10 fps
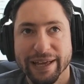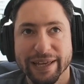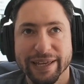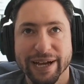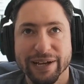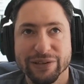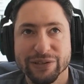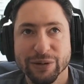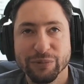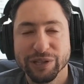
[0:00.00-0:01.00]
Yeah,
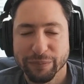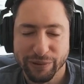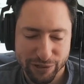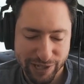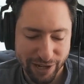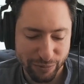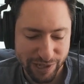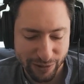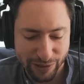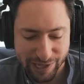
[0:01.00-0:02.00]
someone like Peter
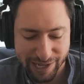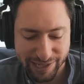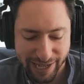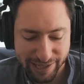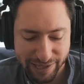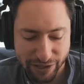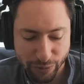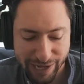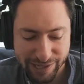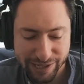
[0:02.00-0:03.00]
Zeihan says that the
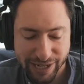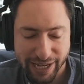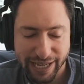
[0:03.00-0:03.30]
U.S.